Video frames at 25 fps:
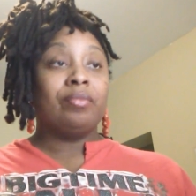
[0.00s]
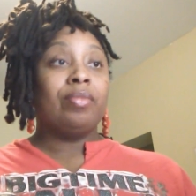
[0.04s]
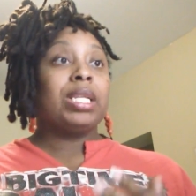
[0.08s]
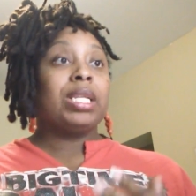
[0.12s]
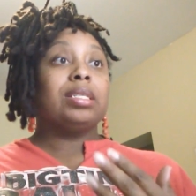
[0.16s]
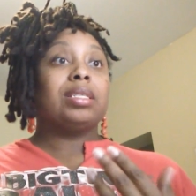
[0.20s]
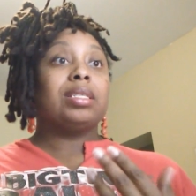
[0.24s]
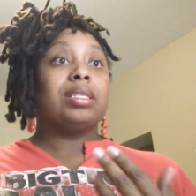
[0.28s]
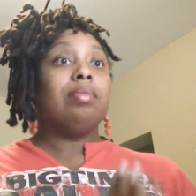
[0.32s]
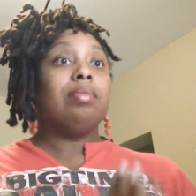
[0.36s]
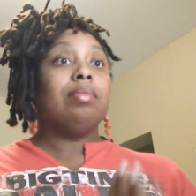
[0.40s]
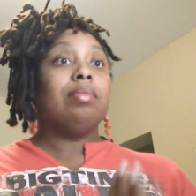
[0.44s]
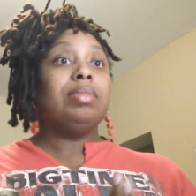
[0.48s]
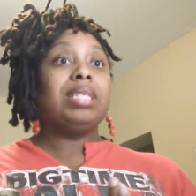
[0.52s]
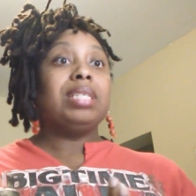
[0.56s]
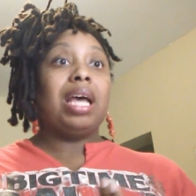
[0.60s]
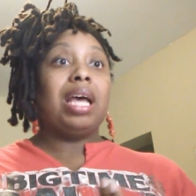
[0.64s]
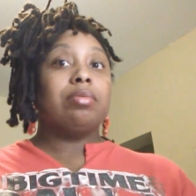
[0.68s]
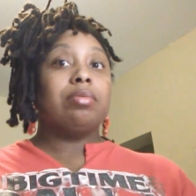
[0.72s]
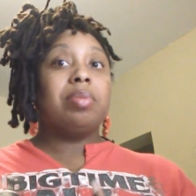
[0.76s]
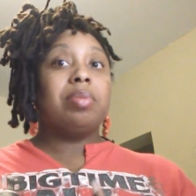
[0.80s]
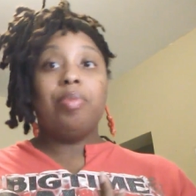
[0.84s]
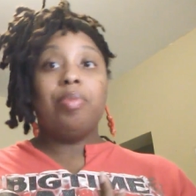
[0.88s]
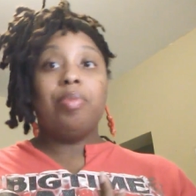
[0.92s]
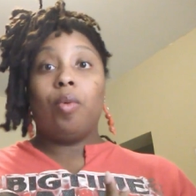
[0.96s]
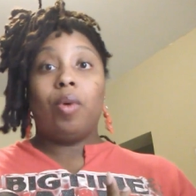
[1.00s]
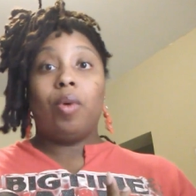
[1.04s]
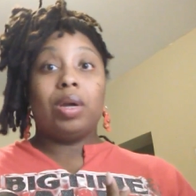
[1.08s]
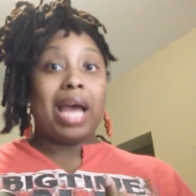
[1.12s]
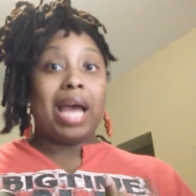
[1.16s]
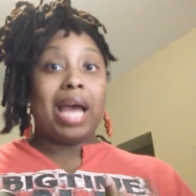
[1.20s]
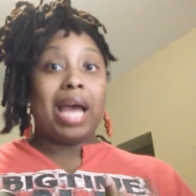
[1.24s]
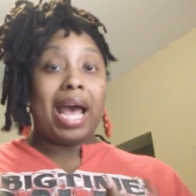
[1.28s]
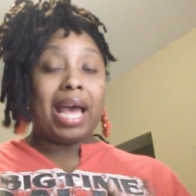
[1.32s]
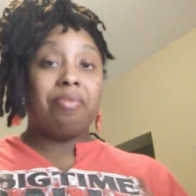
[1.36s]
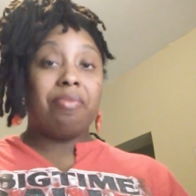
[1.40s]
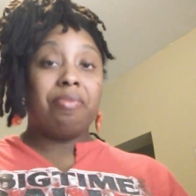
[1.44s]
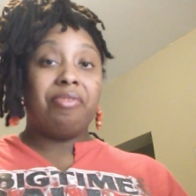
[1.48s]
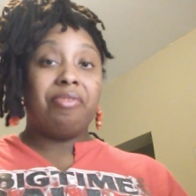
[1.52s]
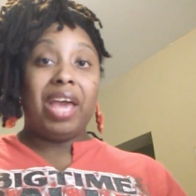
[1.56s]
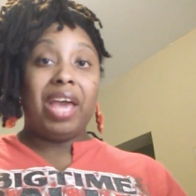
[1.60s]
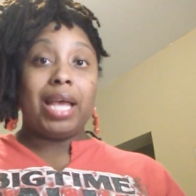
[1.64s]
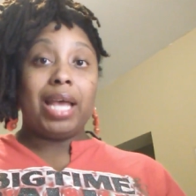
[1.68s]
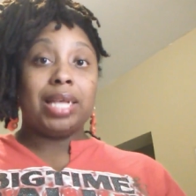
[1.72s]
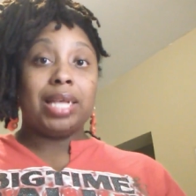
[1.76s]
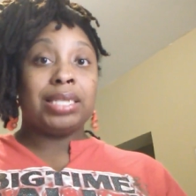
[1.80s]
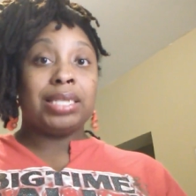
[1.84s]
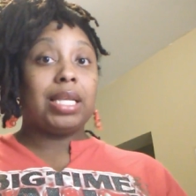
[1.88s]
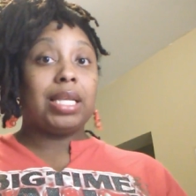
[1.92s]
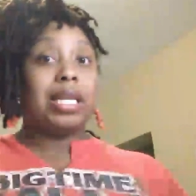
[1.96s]
Sometimes people want an item
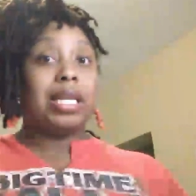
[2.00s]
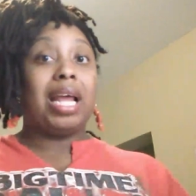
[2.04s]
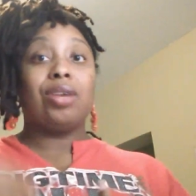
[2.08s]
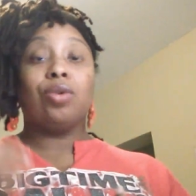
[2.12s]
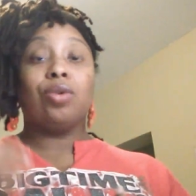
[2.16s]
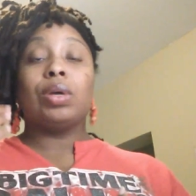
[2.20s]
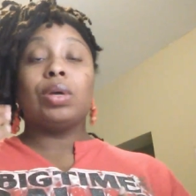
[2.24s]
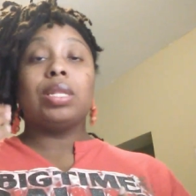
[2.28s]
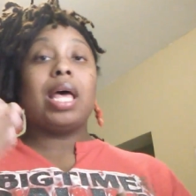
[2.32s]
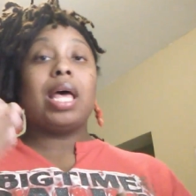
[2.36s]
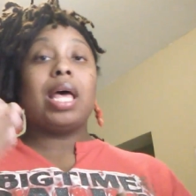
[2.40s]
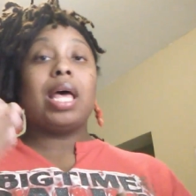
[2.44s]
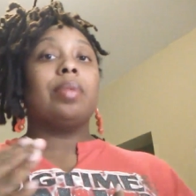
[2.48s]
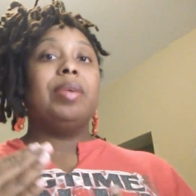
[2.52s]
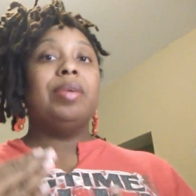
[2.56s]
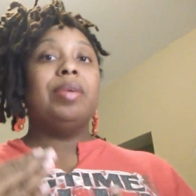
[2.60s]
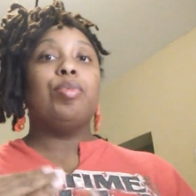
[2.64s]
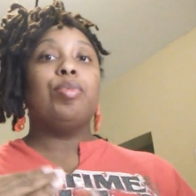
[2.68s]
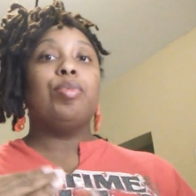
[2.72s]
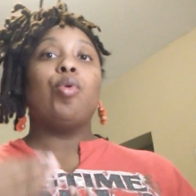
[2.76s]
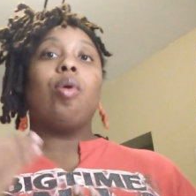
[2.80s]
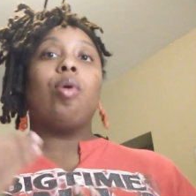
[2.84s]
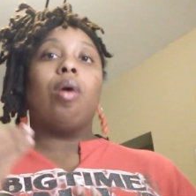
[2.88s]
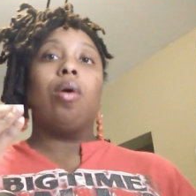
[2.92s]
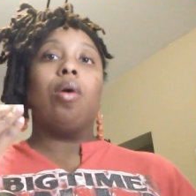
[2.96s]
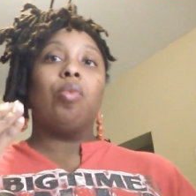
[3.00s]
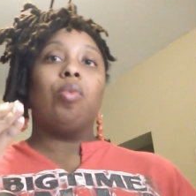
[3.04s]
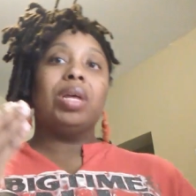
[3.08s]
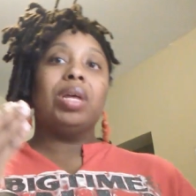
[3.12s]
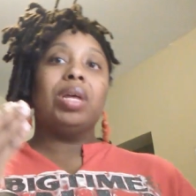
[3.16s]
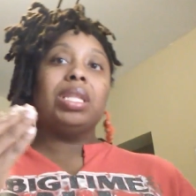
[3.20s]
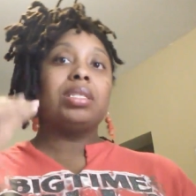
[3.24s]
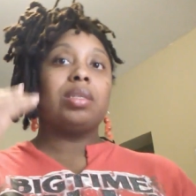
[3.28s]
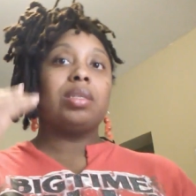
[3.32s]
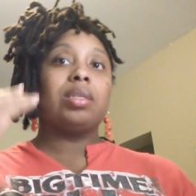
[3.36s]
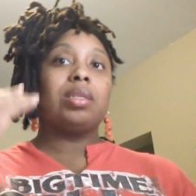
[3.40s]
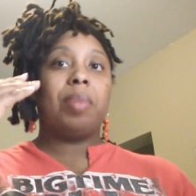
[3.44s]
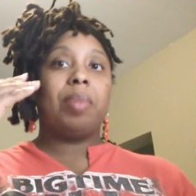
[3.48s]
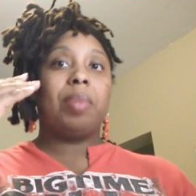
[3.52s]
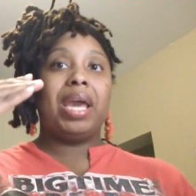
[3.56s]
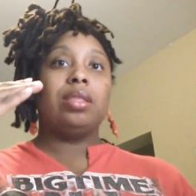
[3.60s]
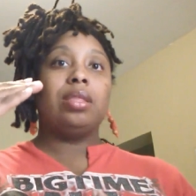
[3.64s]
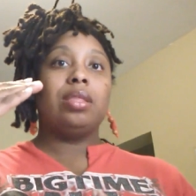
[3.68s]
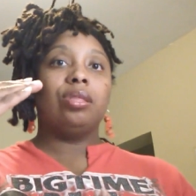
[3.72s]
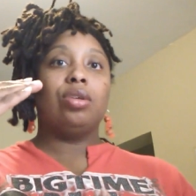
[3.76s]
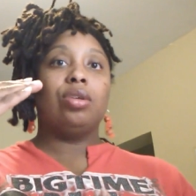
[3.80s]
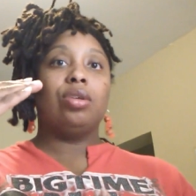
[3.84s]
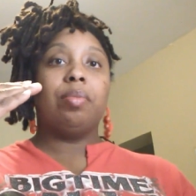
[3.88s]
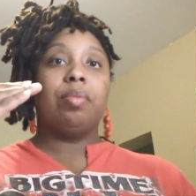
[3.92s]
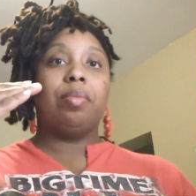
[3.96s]
fast, and I know a lot of people who are willing to pay a
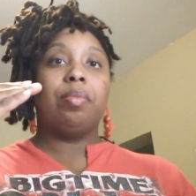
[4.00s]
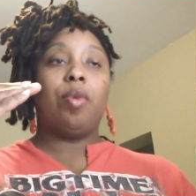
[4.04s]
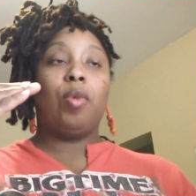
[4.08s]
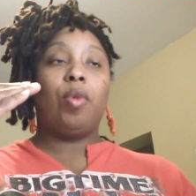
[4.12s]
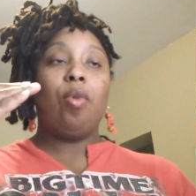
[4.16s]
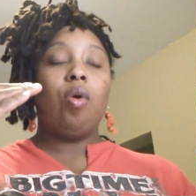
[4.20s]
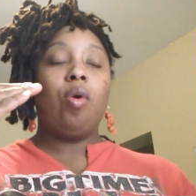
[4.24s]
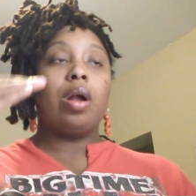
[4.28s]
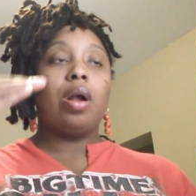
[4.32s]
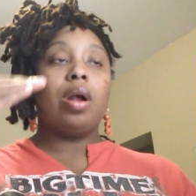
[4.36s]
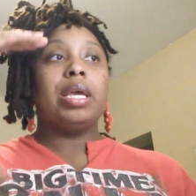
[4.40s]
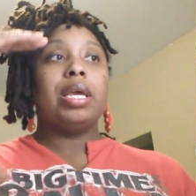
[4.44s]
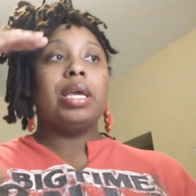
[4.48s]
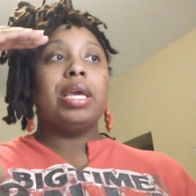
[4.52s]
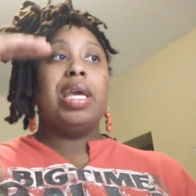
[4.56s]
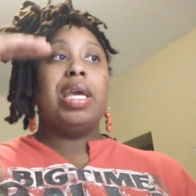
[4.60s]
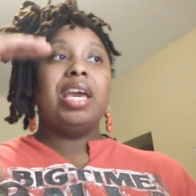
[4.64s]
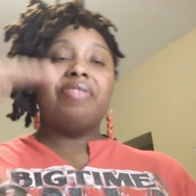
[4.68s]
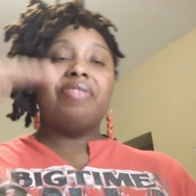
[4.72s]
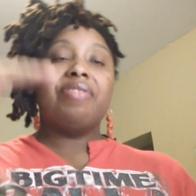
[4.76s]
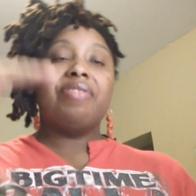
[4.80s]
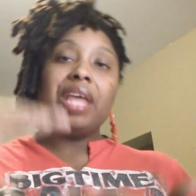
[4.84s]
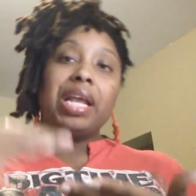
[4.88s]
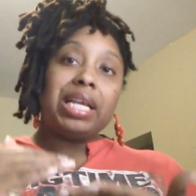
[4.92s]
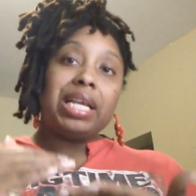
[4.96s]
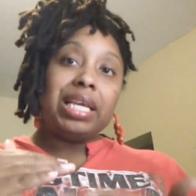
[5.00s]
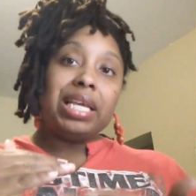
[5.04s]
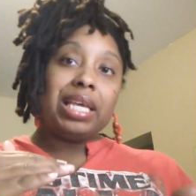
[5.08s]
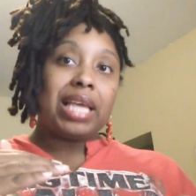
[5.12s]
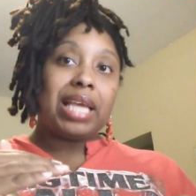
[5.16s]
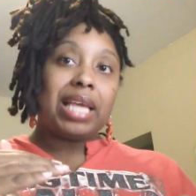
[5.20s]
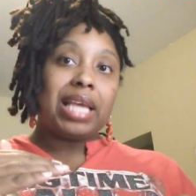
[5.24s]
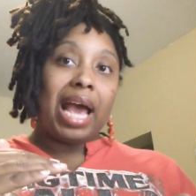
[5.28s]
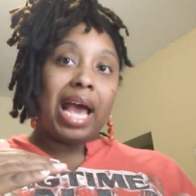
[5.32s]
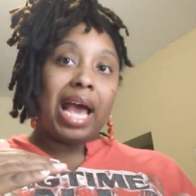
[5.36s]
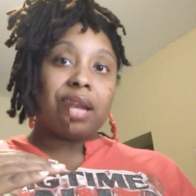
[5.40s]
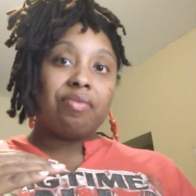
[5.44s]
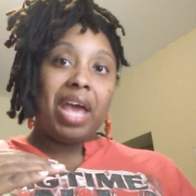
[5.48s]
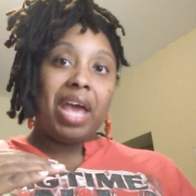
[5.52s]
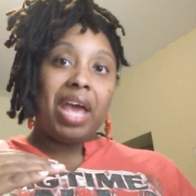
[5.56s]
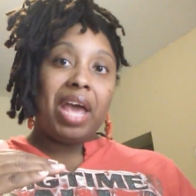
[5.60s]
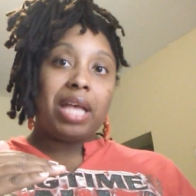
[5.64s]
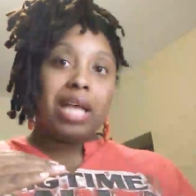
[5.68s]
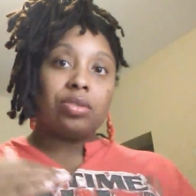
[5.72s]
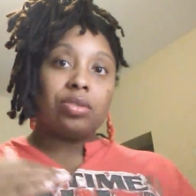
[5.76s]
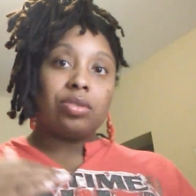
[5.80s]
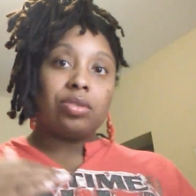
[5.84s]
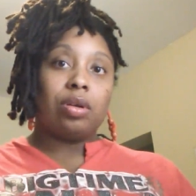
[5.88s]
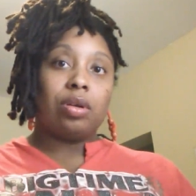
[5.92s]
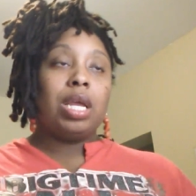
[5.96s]
little bit more if they can get the item
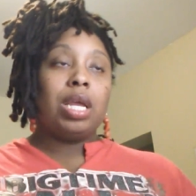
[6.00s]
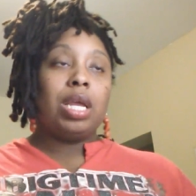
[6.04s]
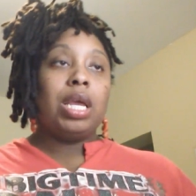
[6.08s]
faster.